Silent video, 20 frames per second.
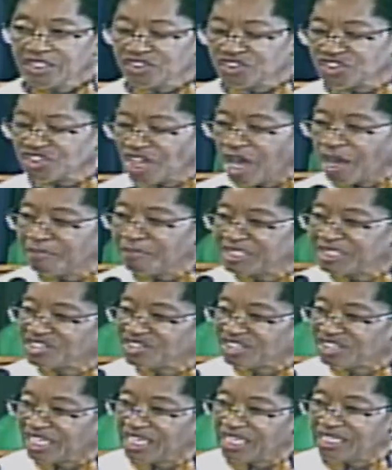The
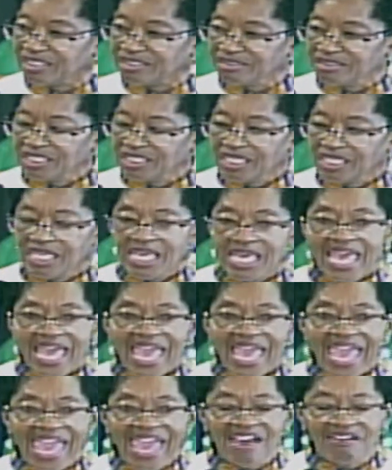psalmist said,
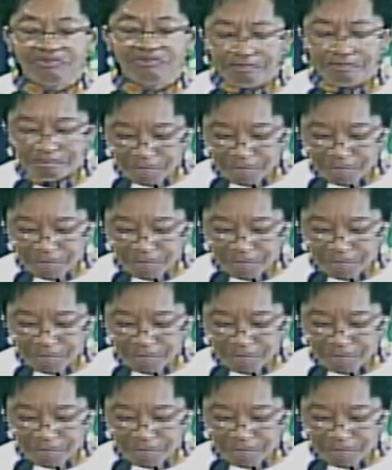Have